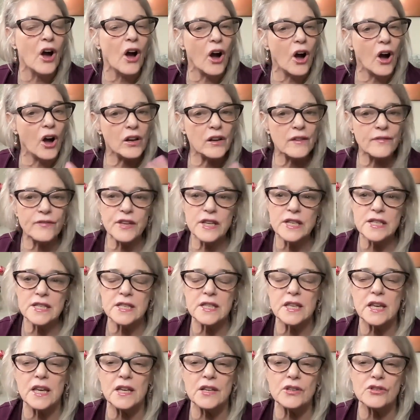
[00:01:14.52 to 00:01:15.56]
All of these
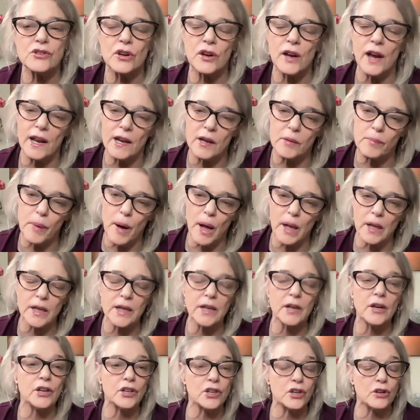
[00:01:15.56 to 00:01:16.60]
things are kind of
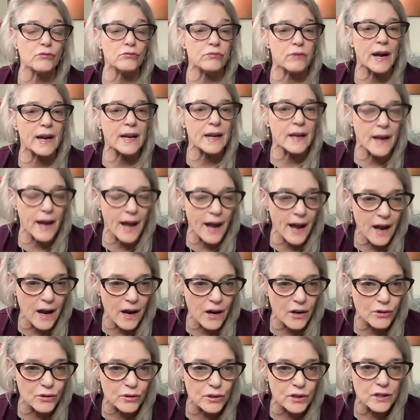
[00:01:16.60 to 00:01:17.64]
pulling on you right
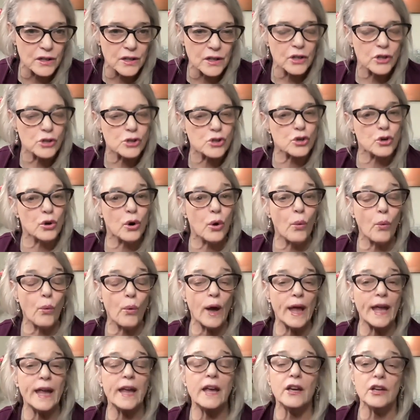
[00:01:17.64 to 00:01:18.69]
now to
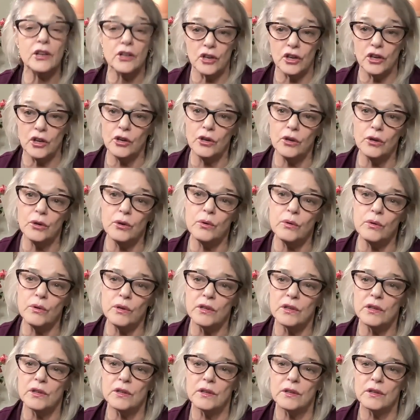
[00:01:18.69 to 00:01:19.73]
awaken you
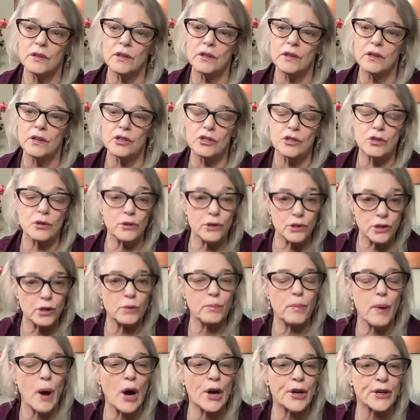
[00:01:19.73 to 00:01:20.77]
to a new
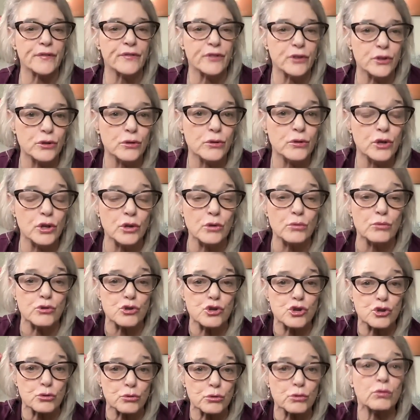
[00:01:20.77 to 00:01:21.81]
part of who you
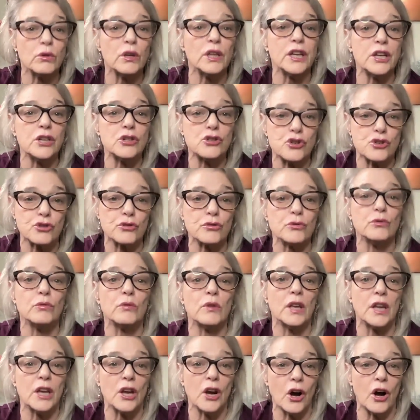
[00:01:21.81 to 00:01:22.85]
truly,
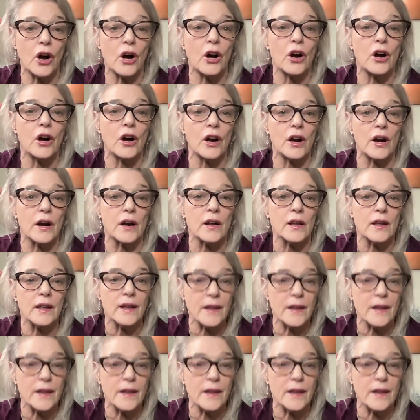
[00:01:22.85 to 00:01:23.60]
truly are.